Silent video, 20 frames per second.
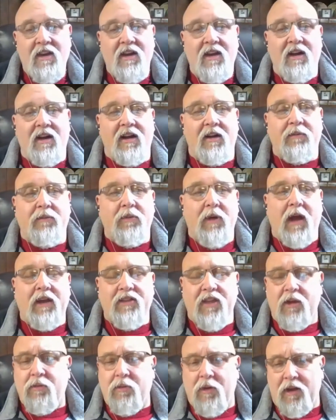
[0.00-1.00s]
I
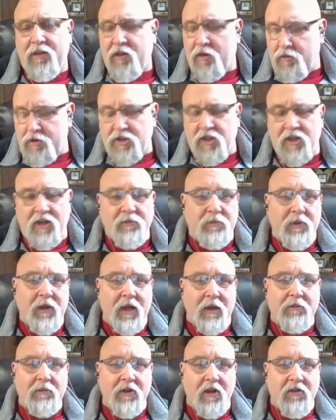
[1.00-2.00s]
think we should
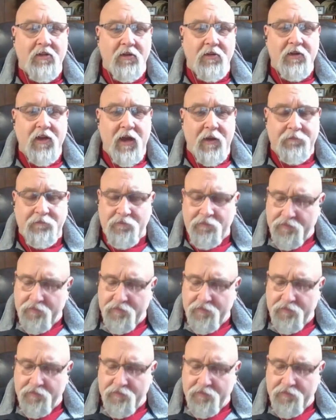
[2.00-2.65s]
be able to do that.